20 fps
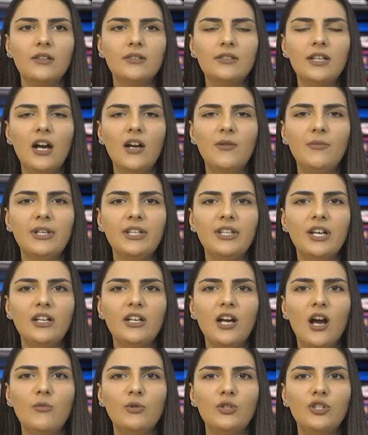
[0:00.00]
The Armenian
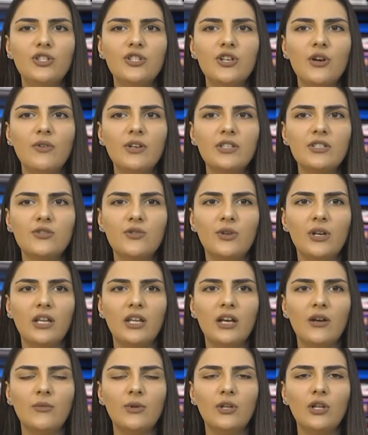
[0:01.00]
community of
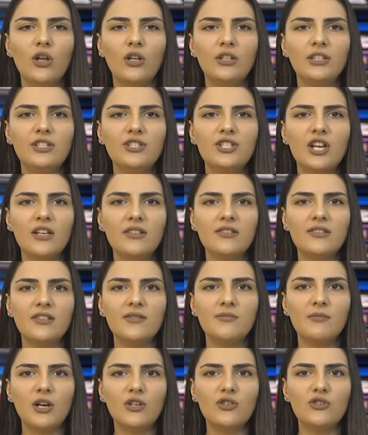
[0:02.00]
Australia will hold a
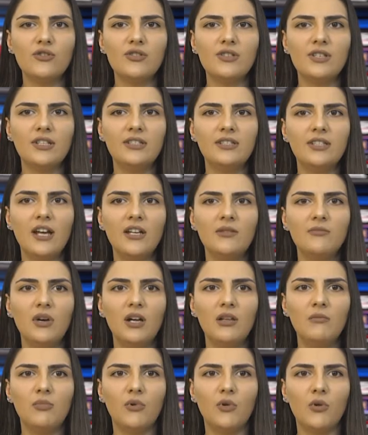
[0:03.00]
justice march to Sydney and
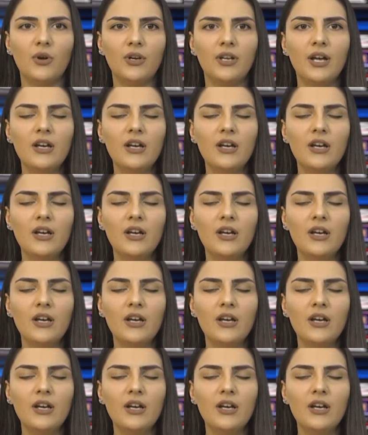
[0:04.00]
Melbourne